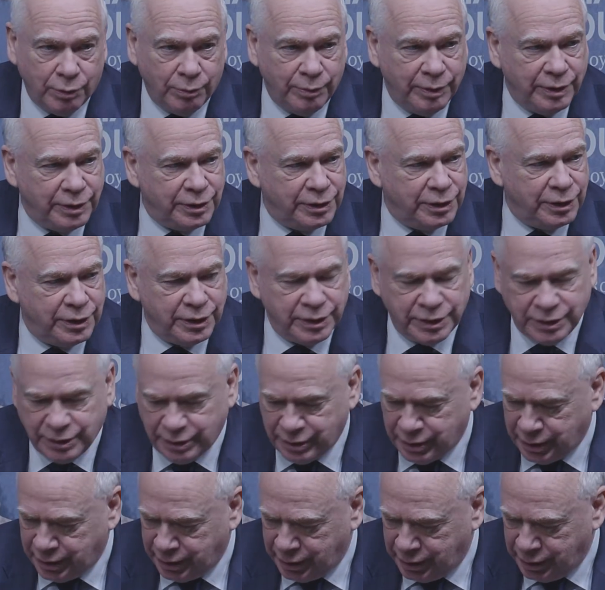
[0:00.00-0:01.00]
which is
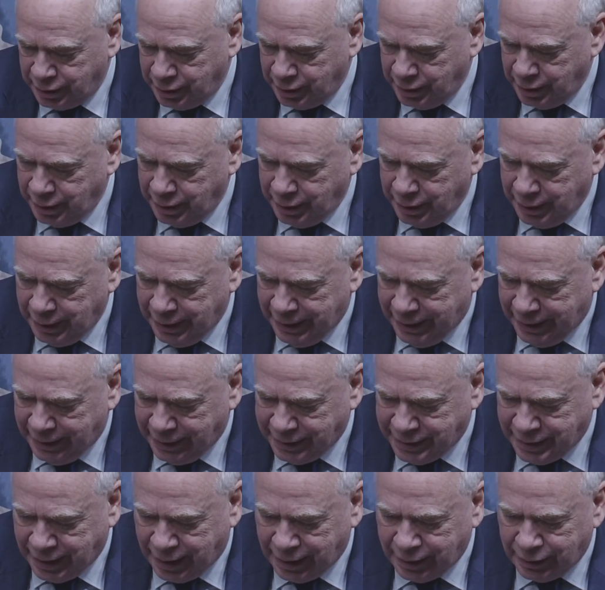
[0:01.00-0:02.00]
uh,
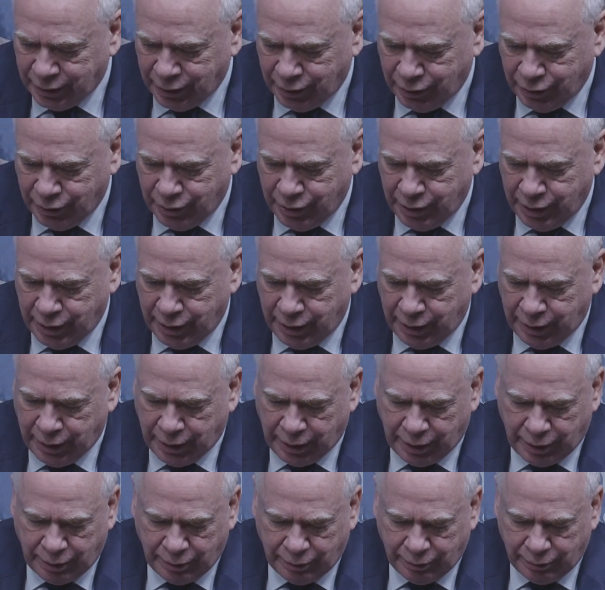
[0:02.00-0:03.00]
entitled The uh,
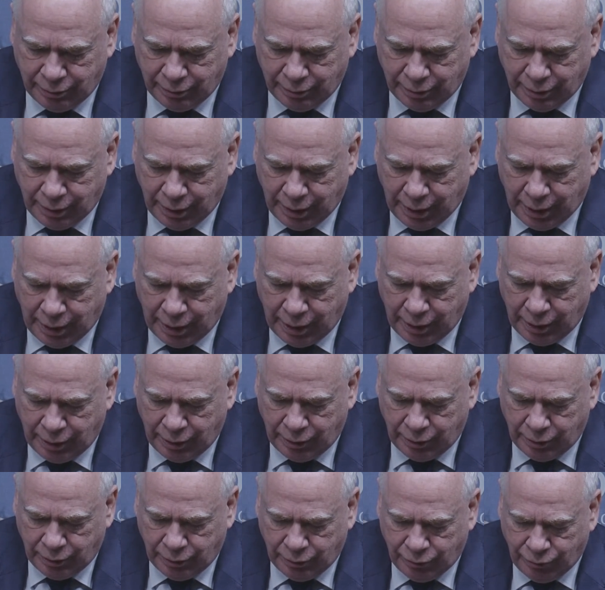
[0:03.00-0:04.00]

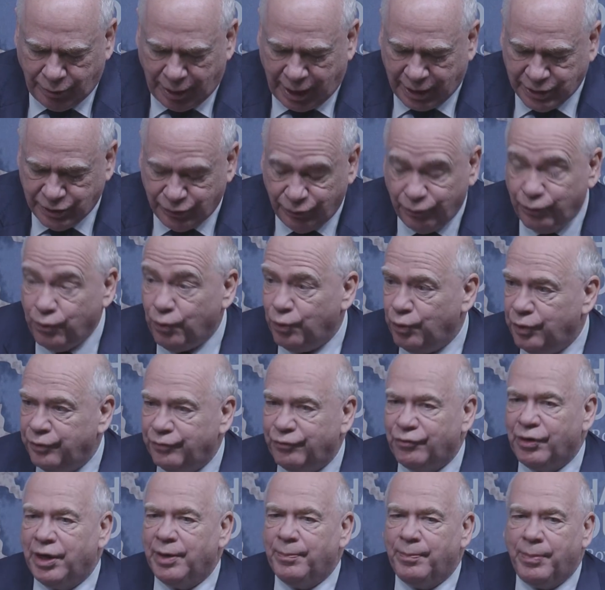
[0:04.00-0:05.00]
uh, Rise and Fall of
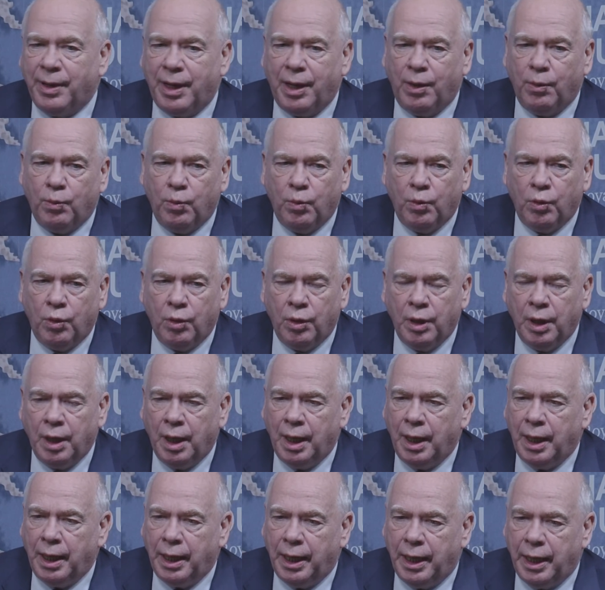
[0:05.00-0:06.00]
Great Power War.
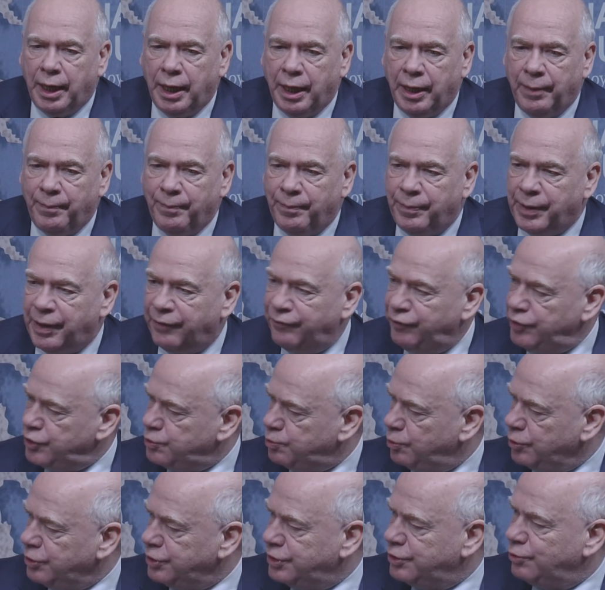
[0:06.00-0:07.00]
Um, but I first
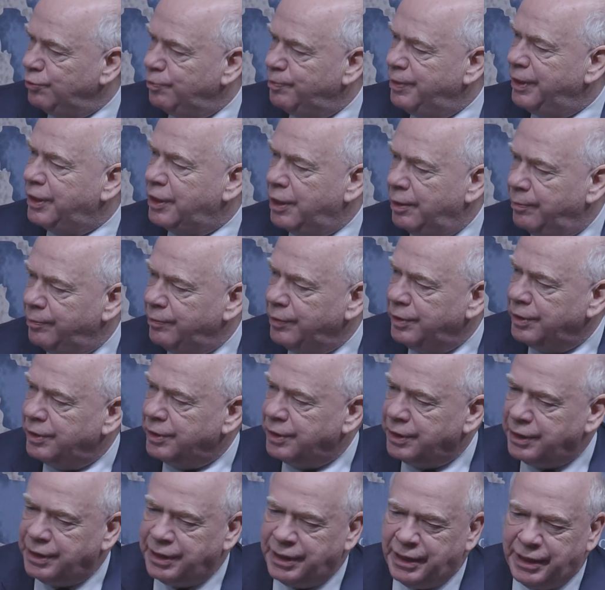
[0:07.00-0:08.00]
wanted to pick up the,
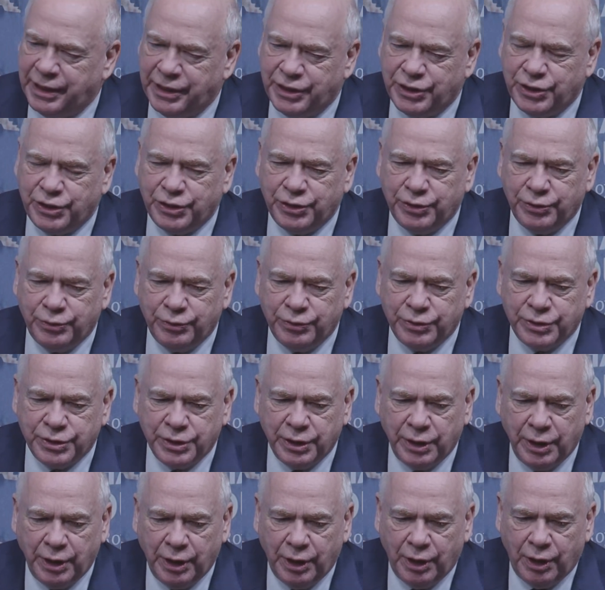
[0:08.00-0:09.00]
the issues
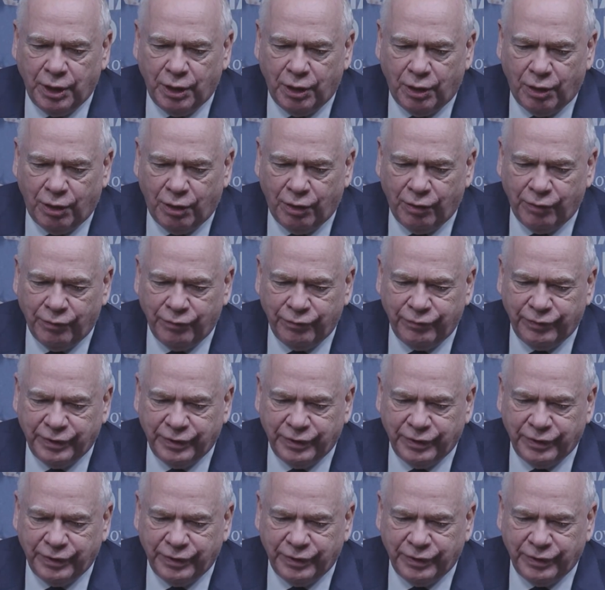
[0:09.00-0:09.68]
of